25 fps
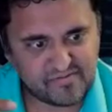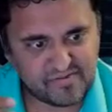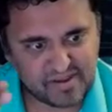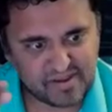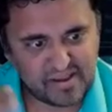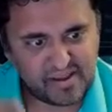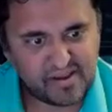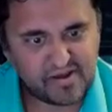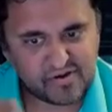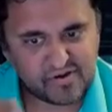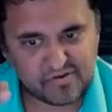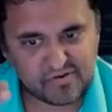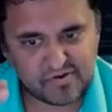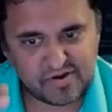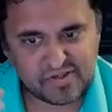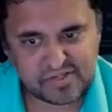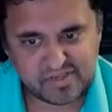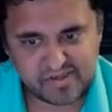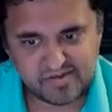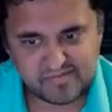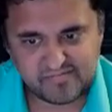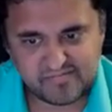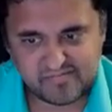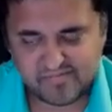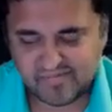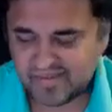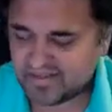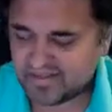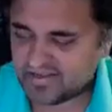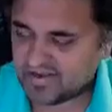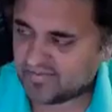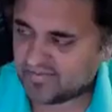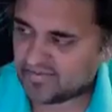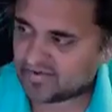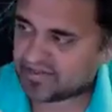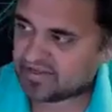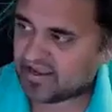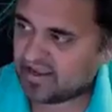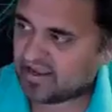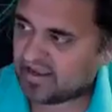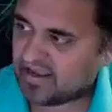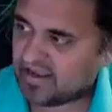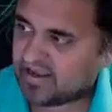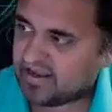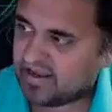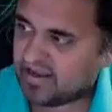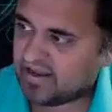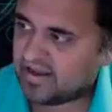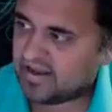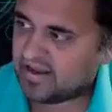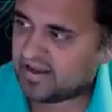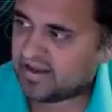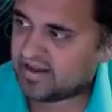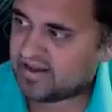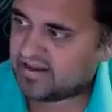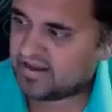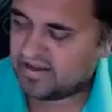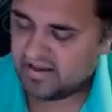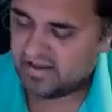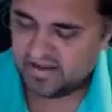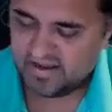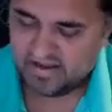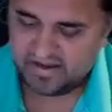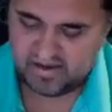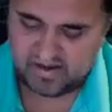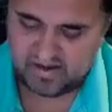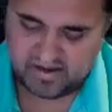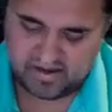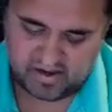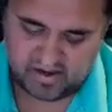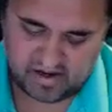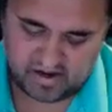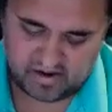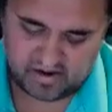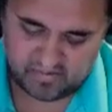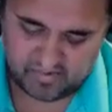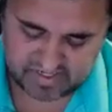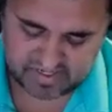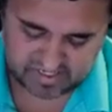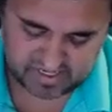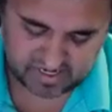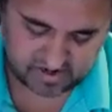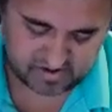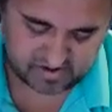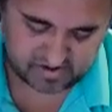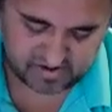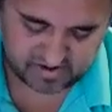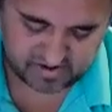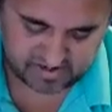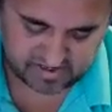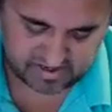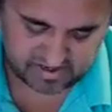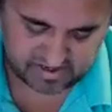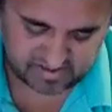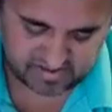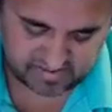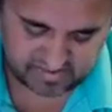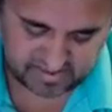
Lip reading: like, it's almost like, oh, what's that called?